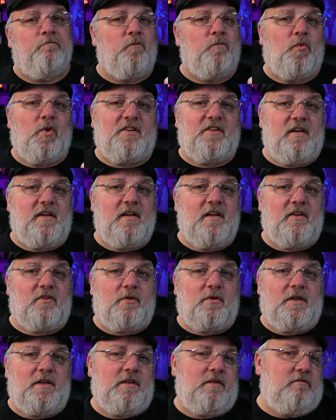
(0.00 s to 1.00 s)
What's in this
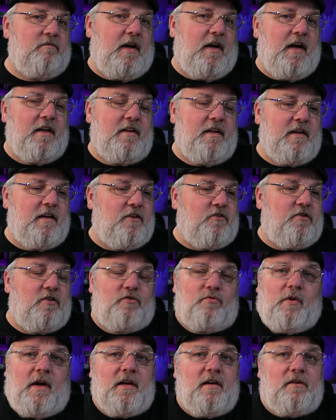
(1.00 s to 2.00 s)
one? I think it's
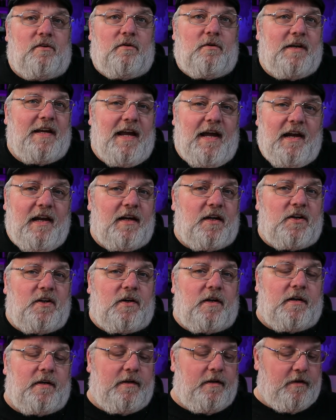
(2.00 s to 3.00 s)
just regular organic
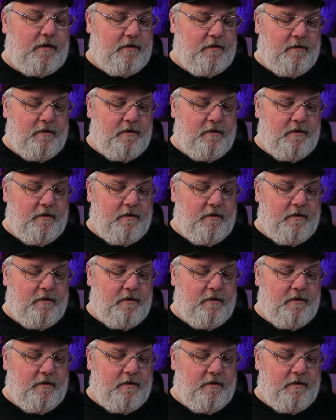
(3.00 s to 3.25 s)
cotton.